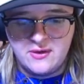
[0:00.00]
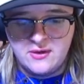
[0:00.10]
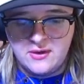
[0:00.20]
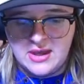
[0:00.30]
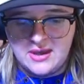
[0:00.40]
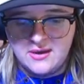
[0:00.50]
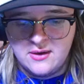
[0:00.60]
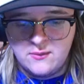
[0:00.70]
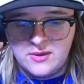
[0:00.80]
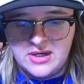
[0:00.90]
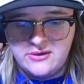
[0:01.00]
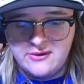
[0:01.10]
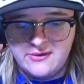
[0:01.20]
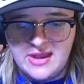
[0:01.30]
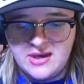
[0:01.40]
Okay, we need
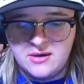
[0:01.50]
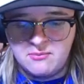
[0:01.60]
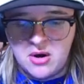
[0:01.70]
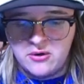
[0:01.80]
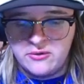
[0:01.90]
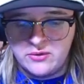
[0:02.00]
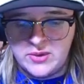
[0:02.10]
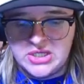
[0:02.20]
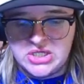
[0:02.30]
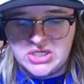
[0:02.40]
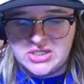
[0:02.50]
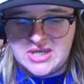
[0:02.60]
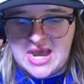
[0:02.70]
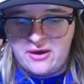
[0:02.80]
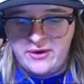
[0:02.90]
to send Mario and Luigi
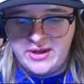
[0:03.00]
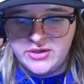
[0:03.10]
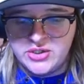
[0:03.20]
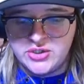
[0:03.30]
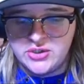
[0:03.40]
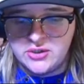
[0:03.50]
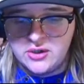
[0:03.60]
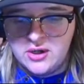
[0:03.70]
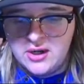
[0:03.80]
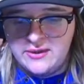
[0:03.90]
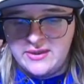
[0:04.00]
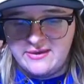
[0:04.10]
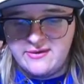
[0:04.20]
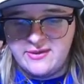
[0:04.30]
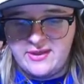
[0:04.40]
down-ish, and
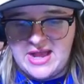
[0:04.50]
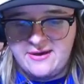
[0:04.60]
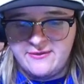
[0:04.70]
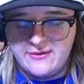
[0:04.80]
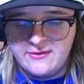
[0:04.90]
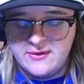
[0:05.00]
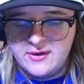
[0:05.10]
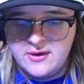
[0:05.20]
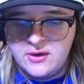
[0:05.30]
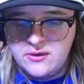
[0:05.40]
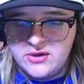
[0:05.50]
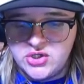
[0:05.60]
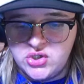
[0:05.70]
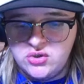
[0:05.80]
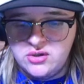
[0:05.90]
then to the left. This
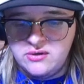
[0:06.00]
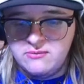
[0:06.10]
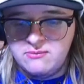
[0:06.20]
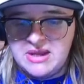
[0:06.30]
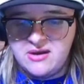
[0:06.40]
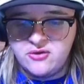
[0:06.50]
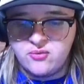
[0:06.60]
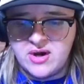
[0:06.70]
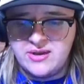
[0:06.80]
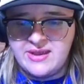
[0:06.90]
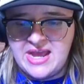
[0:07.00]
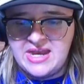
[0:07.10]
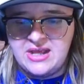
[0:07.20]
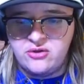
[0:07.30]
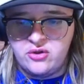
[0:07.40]
shouldn't make us run into
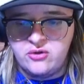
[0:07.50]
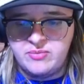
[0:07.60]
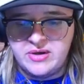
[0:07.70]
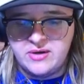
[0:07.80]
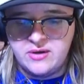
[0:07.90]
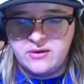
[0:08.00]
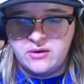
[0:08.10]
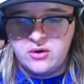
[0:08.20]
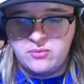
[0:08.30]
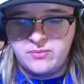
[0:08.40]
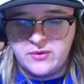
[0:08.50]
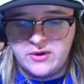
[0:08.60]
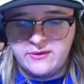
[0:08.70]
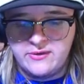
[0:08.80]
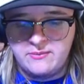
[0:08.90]
any Globin. Nope, there
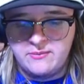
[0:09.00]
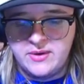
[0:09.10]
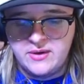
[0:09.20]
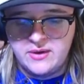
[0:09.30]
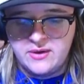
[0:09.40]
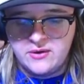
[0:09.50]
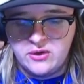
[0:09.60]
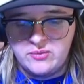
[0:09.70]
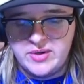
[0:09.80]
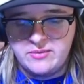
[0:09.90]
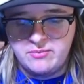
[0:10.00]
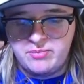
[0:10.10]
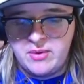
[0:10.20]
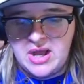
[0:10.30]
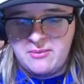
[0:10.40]
is some Globin
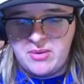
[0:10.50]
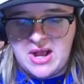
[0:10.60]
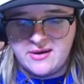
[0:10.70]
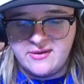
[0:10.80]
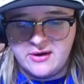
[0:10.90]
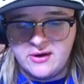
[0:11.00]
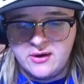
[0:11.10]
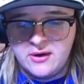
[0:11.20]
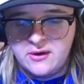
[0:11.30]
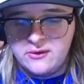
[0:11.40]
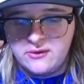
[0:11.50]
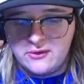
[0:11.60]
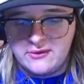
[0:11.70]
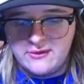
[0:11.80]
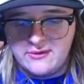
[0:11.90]
blocks here. So
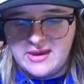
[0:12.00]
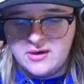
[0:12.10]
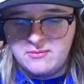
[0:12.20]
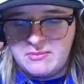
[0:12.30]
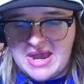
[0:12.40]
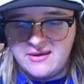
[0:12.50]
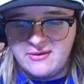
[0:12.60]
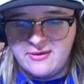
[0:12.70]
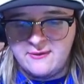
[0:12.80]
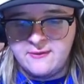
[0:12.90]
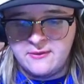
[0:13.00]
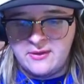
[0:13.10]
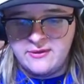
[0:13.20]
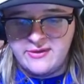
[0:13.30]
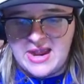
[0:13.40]
let's send them back to the
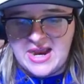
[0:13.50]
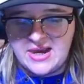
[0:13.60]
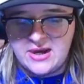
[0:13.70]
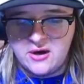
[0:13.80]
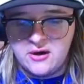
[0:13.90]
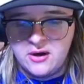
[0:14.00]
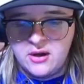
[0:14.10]
side here.